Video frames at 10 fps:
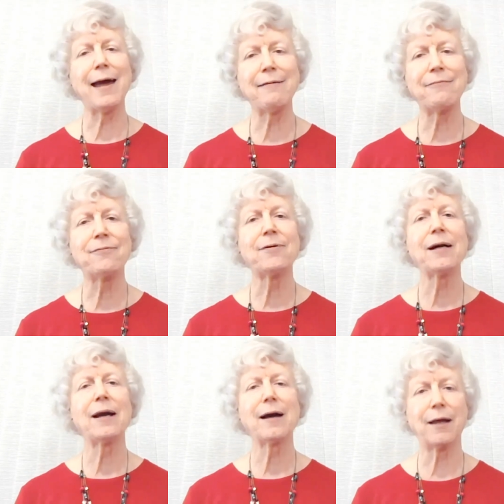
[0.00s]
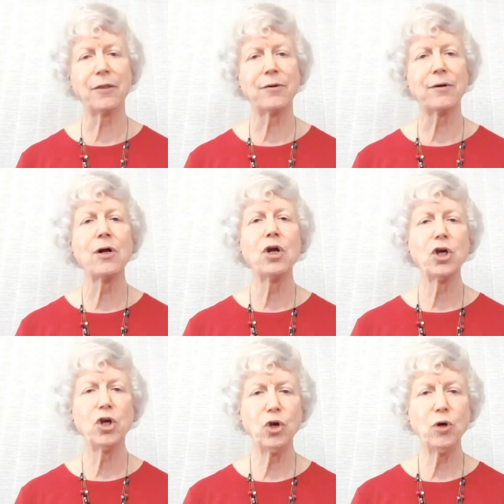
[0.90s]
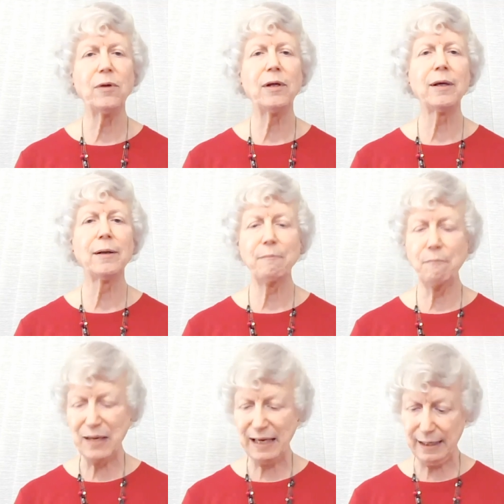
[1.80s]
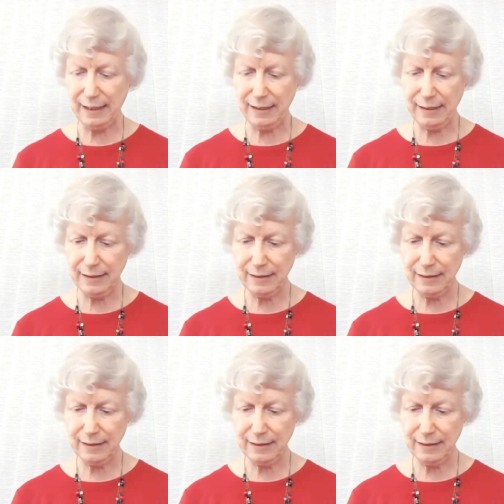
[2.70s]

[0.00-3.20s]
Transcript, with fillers: every other human being.